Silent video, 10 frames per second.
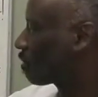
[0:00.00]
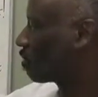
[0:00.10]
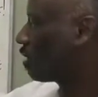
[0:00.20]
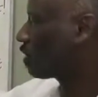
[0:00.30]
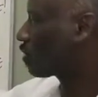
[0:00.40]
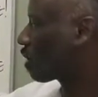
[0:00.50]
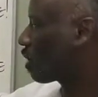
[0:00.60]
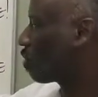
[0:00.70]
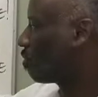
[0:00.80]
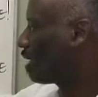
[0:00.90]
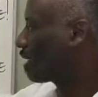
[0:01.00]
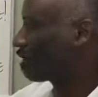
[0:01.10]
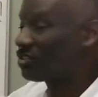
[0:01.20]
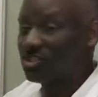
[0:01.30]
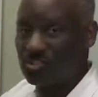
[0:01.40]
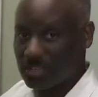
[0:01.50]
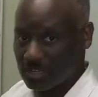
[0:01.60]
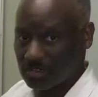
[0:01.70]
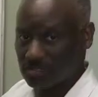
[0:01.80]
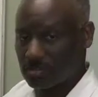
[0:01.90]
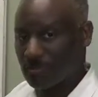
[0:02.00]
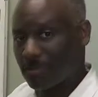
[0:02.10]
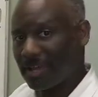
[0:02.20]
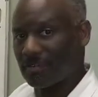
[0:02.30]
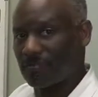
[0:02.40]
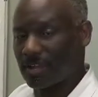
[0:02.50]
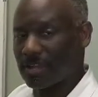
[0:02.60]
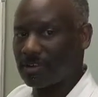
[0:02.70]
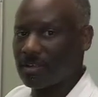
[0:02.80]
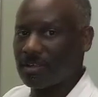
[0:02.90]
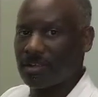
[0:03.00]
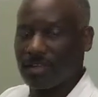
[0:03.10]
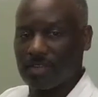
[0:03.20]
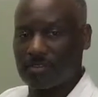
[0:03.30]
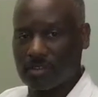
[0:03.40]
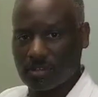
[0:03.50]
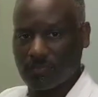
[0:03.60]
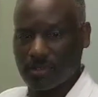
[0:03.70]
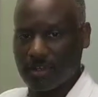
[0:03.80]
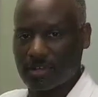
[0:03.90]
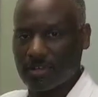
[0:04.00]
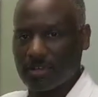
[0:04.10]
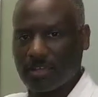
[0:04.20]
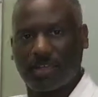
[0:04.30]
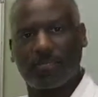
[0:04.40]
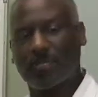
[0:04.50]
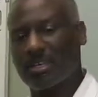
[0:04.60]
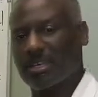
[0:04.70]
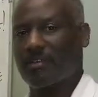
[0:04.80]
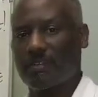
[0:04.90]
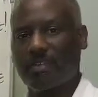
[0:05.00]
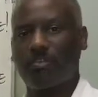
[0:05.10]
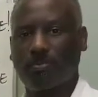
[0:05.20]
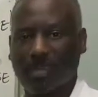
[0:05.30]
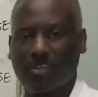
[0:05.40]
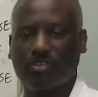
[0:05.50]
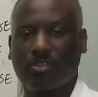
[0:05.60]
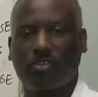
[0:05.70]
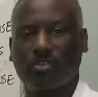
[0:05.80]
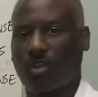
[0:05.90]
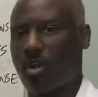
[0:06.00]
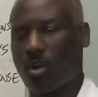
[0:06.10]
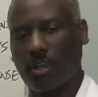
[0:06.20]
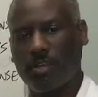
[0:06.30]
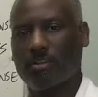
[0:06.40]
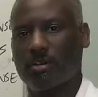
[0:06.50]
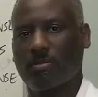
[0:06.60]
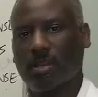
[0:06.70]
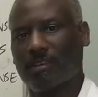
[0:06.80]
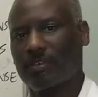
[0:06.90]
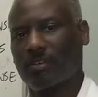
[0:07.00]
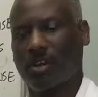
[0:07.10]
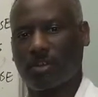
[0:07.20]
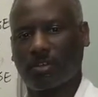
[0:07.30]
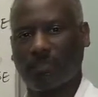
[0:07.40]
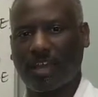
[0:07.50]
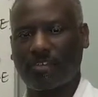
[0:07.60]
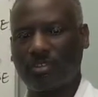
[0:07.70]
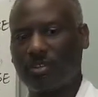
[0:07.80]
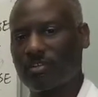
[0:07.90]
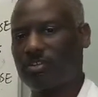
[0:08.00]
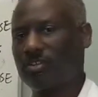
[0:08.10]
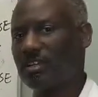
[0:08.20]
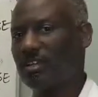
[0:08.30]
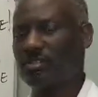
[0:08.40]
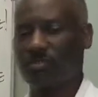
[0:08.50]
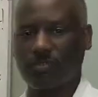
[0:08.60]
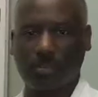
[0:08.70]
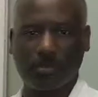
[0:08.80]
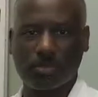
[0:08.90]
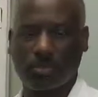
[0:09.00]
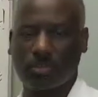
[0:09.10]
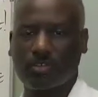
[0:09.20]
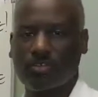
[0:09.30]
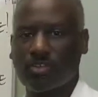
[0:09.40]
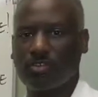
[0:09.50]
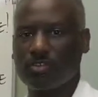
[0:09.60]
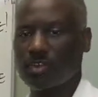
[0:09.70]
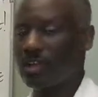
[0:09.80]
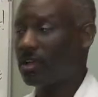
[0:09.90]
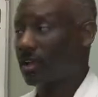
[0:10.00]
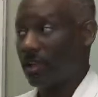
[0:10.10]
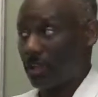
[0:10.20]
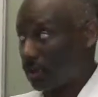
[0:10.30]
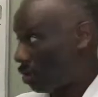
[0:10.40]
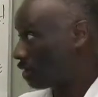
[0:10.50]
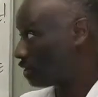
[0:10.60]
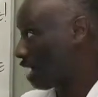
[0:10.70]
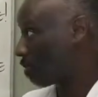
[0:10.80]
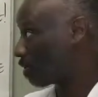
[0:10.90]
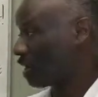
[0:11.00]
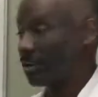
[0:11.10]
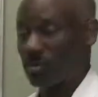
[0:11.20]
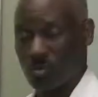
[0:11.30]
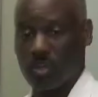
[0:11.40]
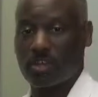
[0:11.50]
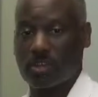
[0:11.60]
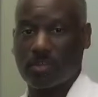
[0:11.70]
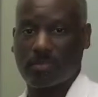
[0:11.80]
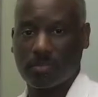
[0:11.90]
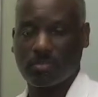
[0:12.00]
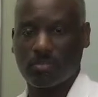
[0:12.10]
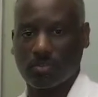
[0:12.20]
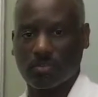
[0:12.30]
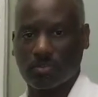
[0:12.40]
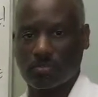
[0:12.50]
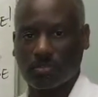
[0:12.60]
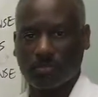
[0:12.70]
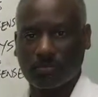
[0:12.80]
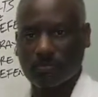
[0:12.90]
as much omega-6, the bad fat, as the good fat. And many of these patients end up having cardiovascular disease, inflammatory diseases, on top of that, weaker immune systems.